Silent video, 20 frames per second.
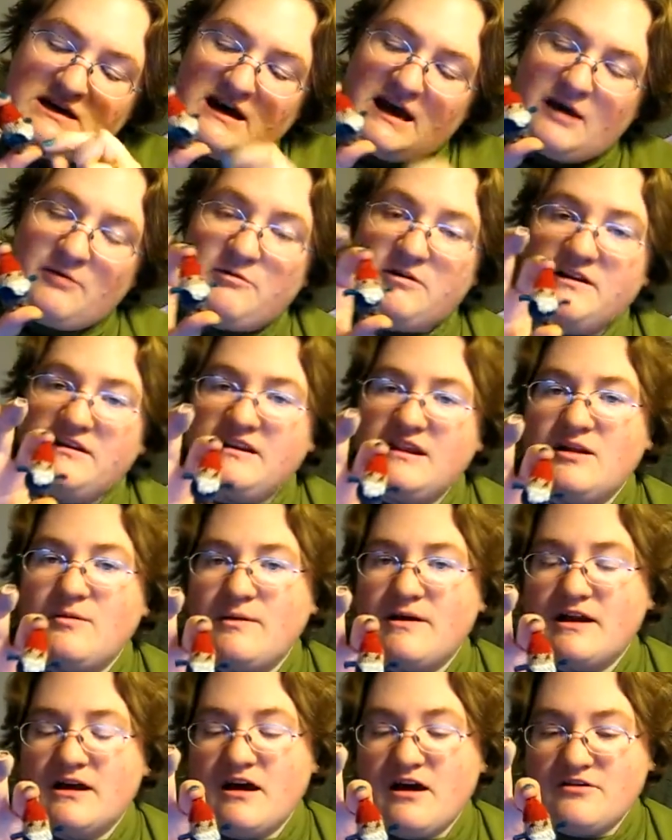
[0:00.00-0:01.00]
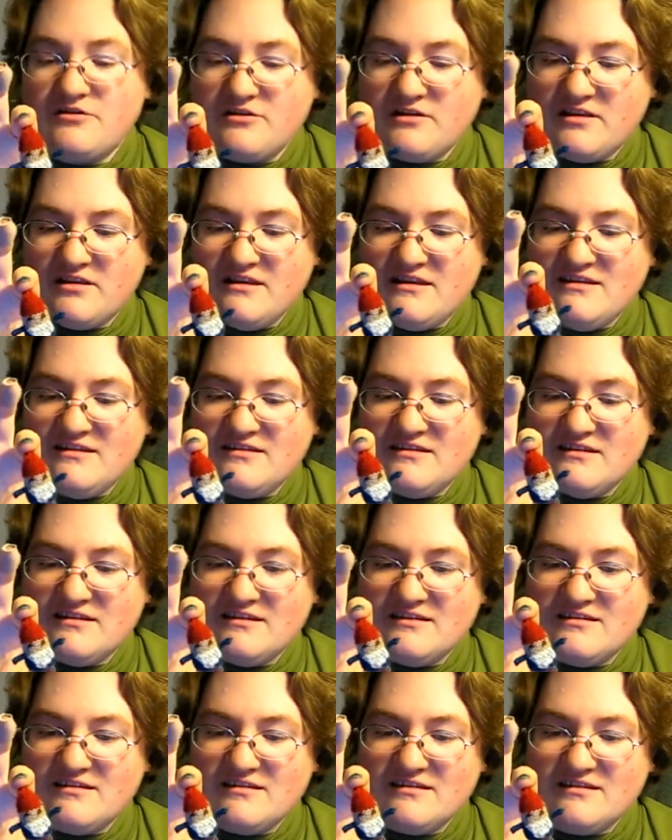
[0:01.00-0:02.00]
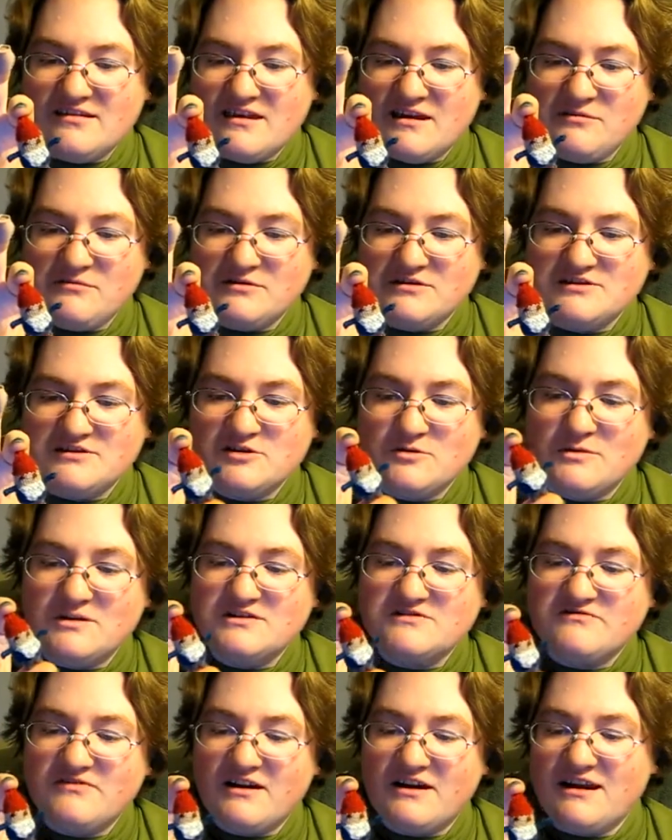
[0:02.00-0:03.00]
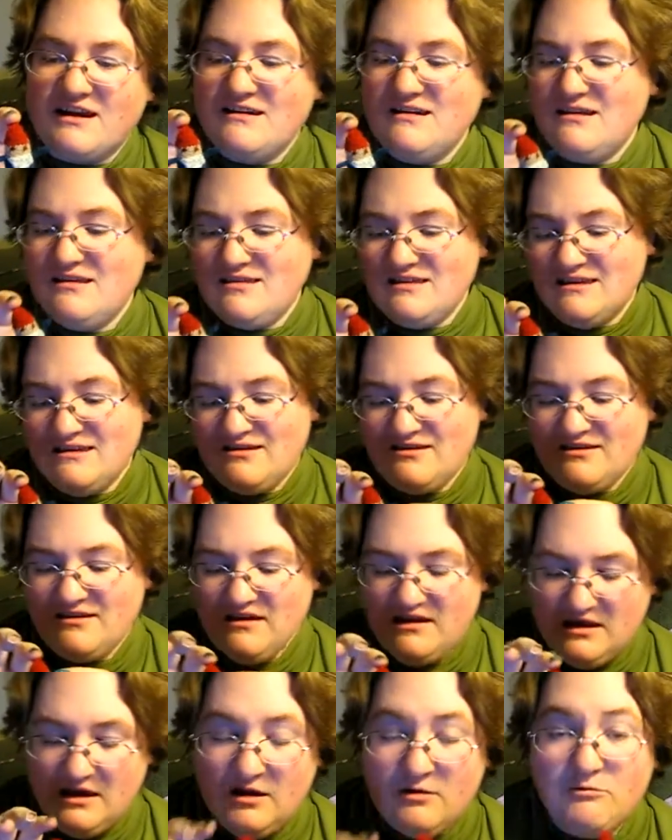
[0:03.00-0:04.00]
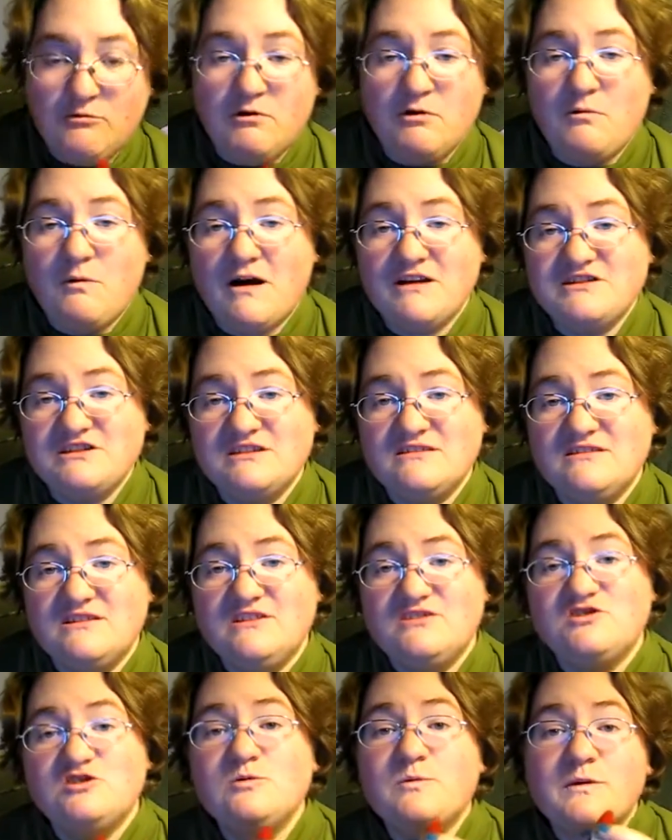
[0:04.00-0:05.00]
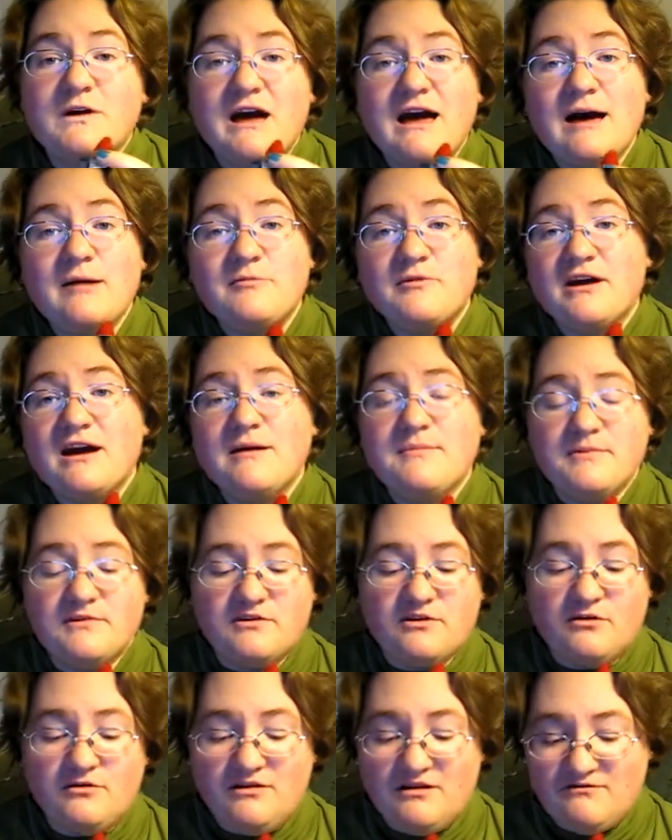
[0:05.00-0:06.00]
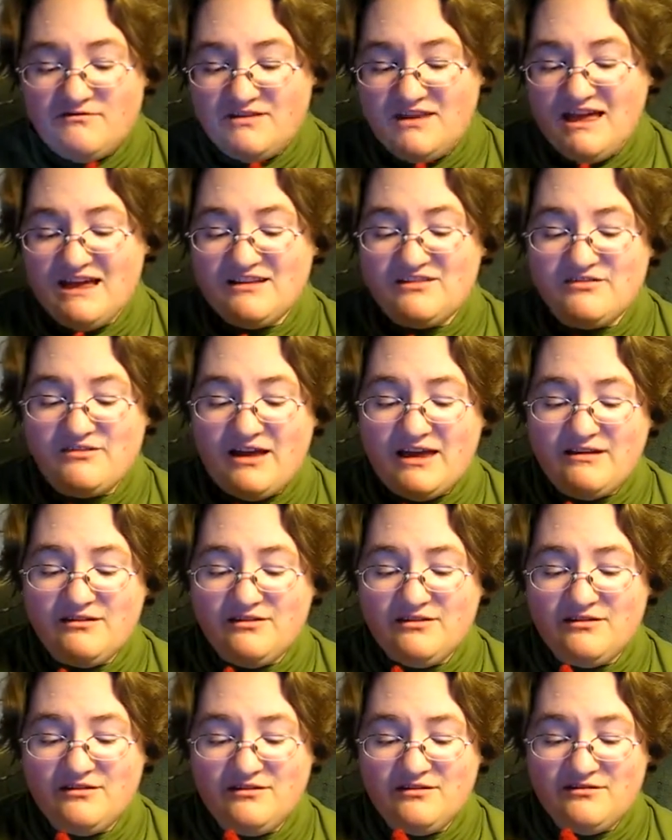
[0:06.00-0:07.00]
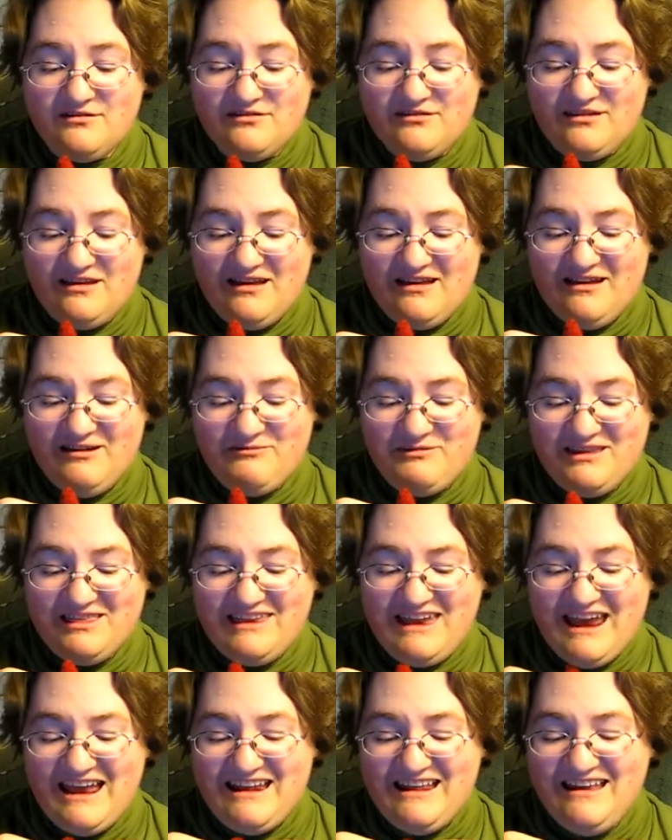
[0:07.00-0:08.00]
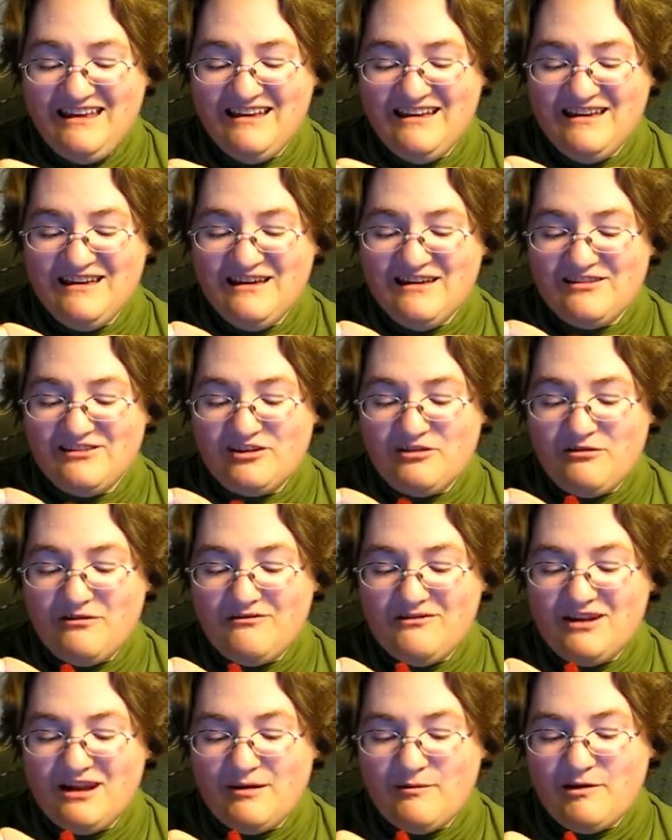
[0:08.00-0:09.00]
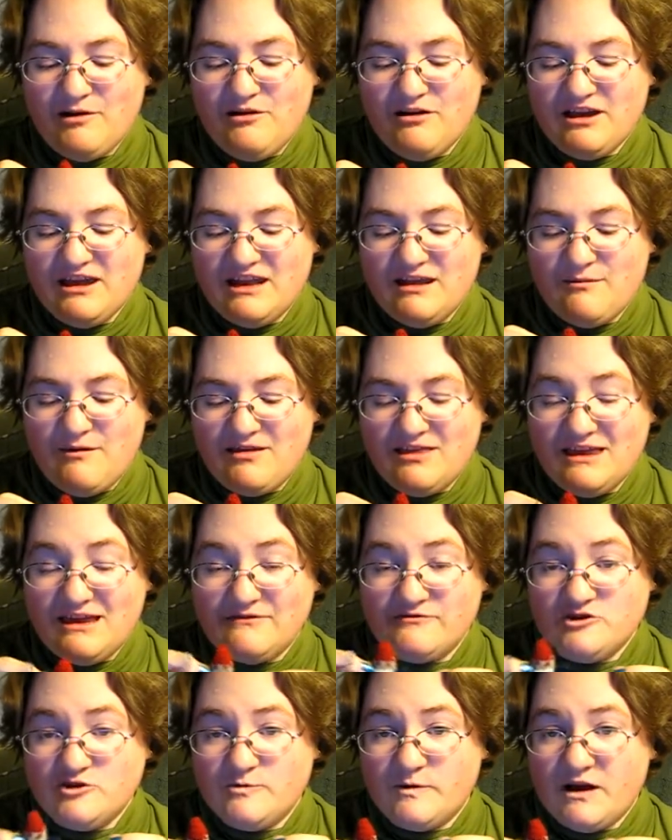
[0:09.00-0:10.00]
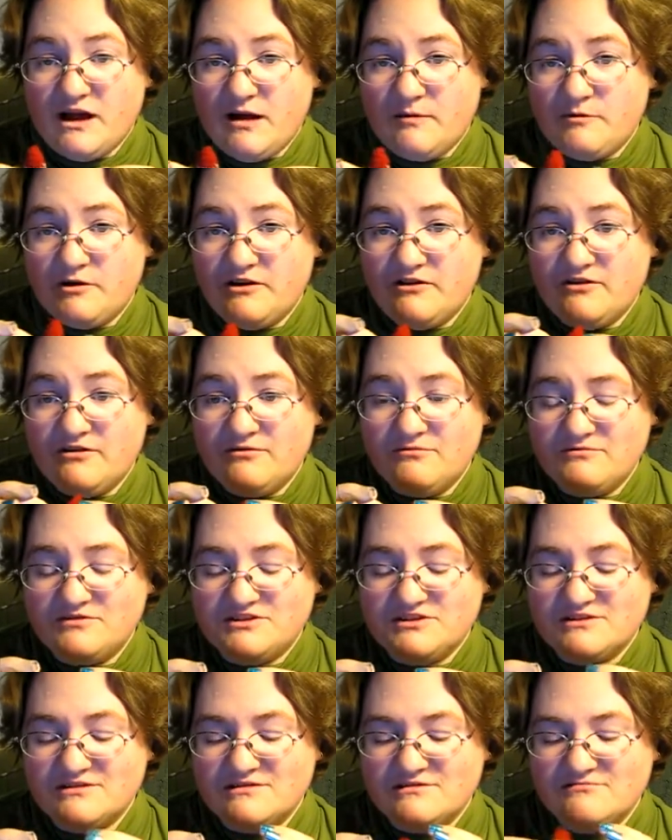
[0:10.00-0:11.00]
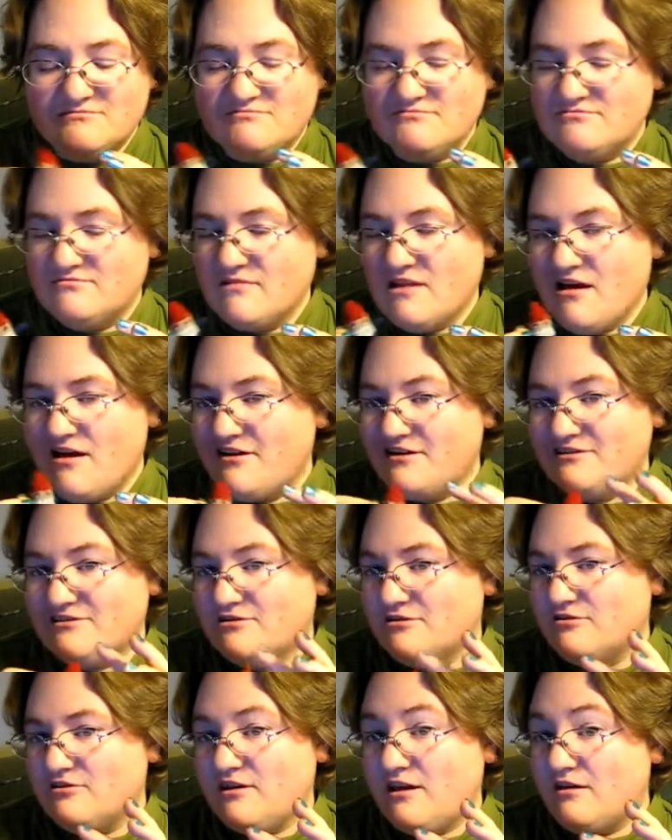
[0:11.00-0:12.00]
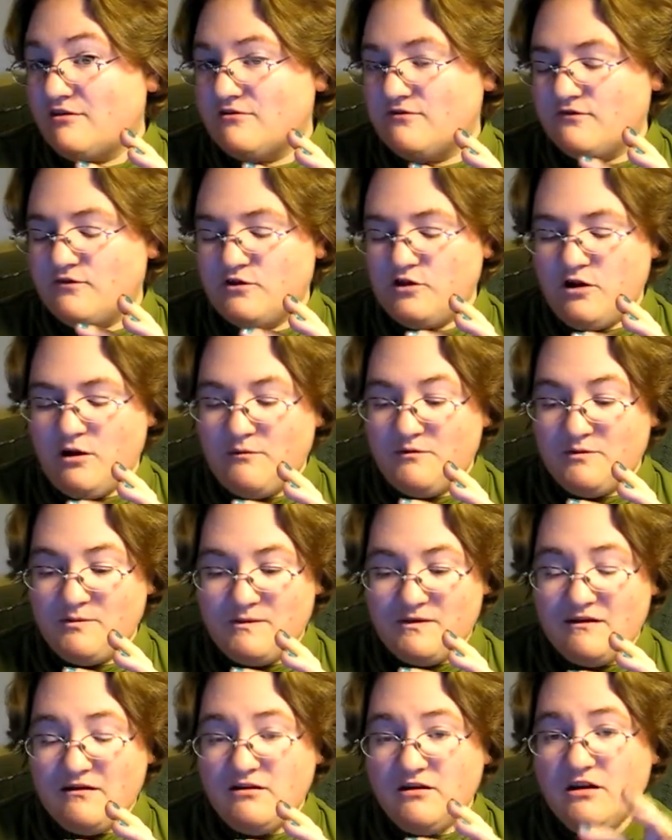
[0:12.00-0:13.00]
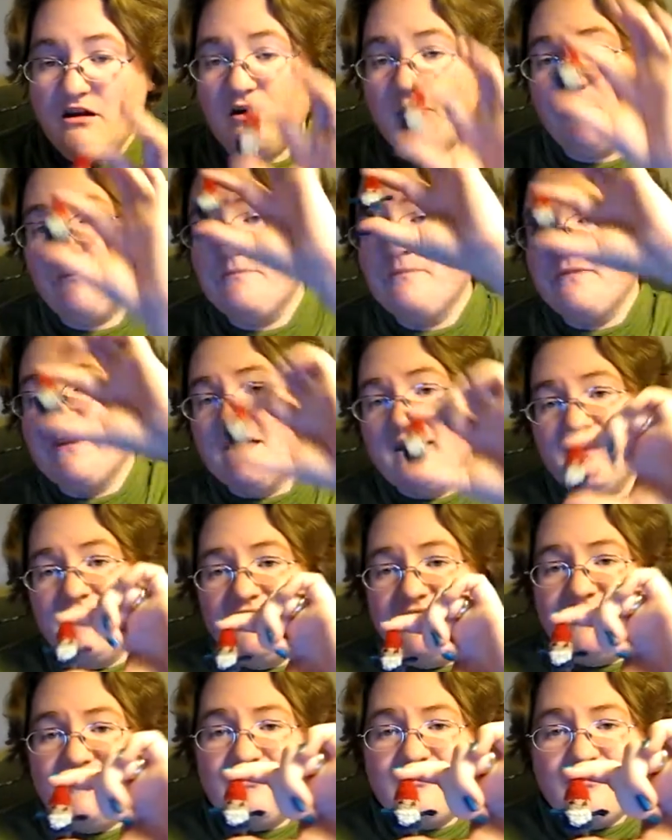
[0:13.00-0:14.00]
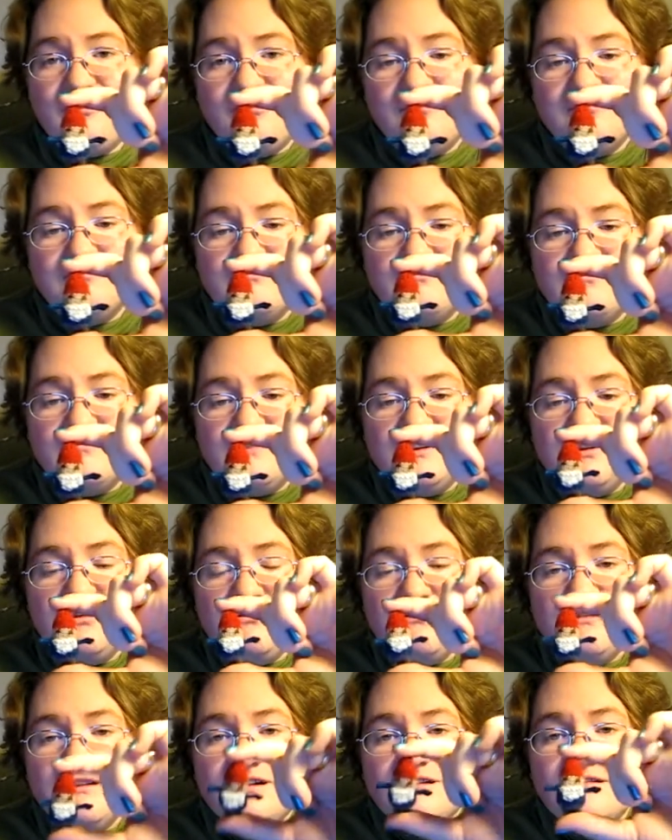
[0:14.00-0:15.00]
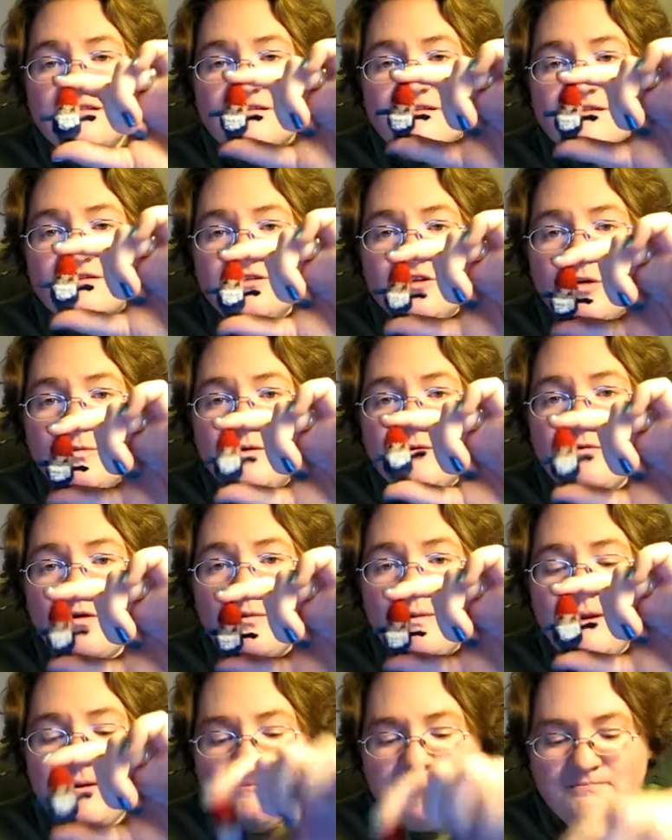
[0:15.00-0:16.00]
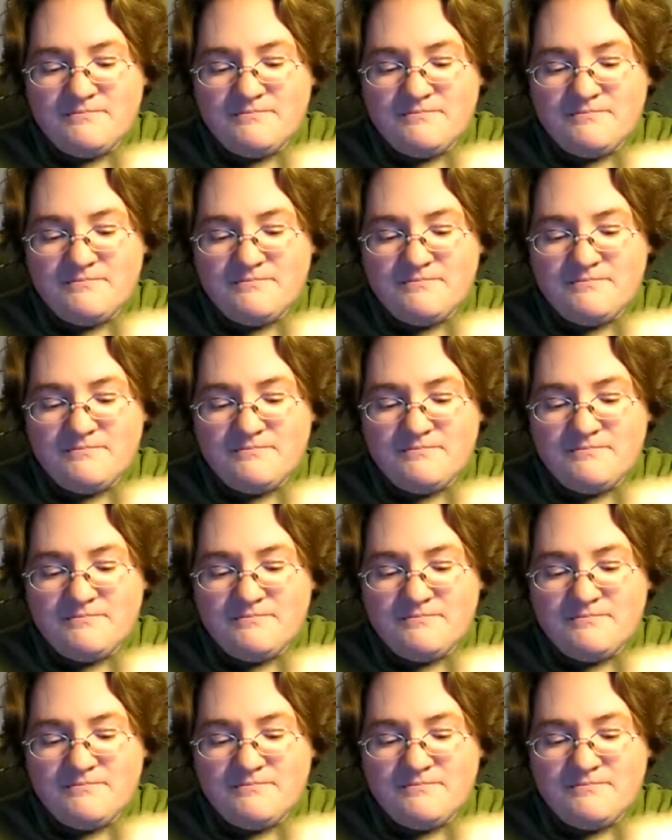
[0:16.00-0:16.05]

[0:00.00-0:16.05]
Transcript: I want to knit about 100 of these because they were much fun. I knit this while watching the Chupacabra episode of The X-Files with Katie. So every time I look at him, I think of Chupacabras, which is odd association for gnomes, but there you go. So, cute little gnomey-momey.